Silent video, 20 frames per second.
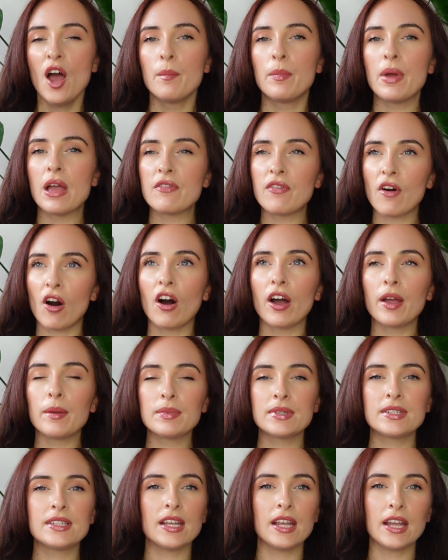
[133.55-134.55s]
But if
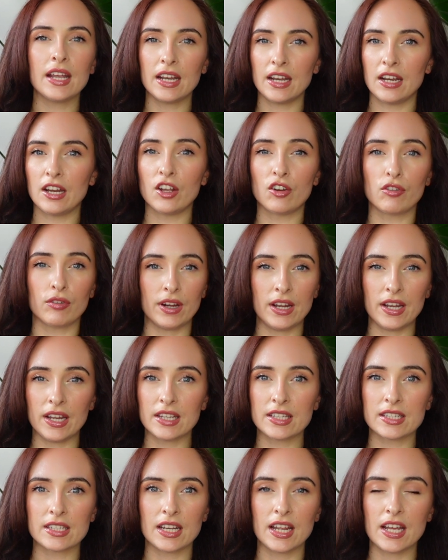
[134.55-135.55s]
I'm seeing in an
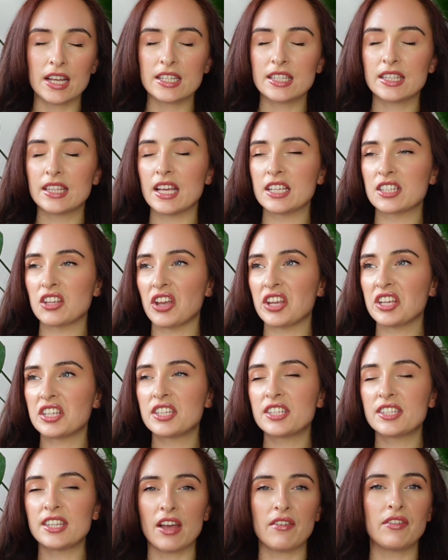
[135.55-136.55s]
ingredients list, there's like
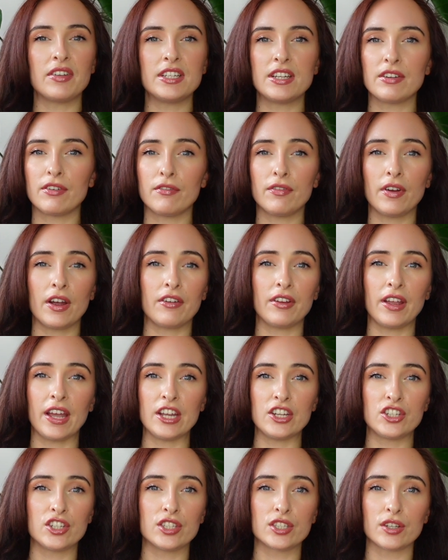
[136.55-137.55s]
7 different
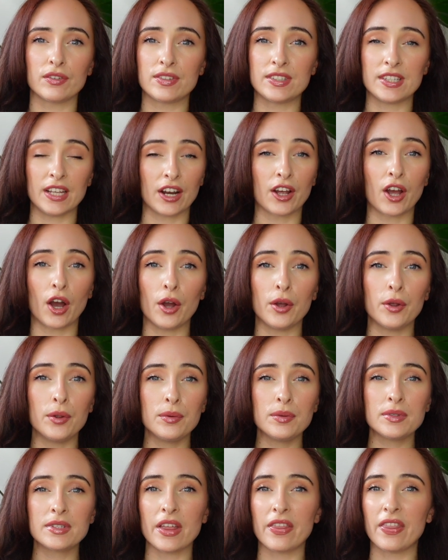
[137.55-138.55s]
variations of
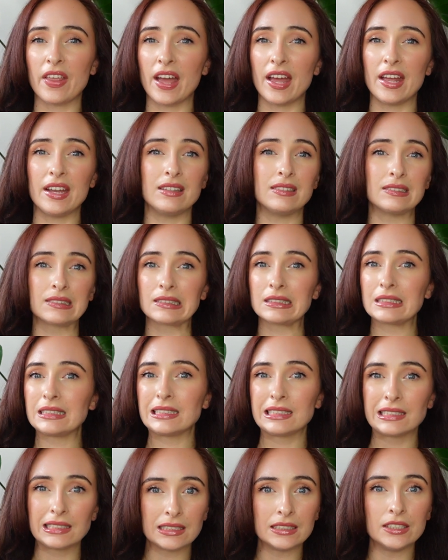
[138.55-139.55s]
silicones, then
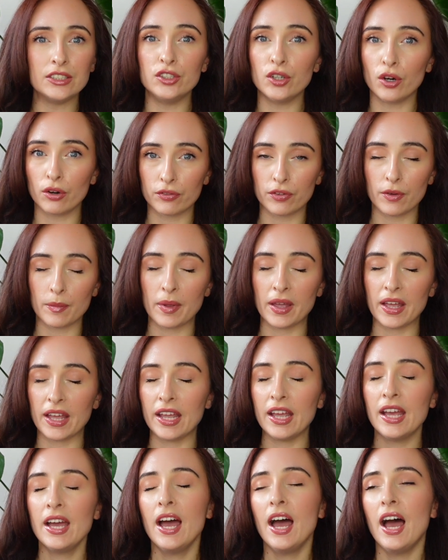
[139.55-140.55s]
not for
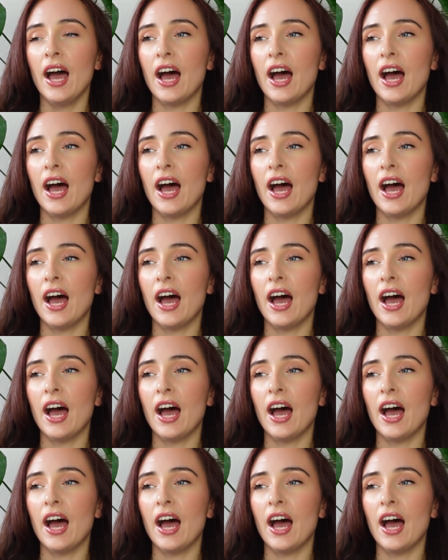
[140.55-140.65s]
me.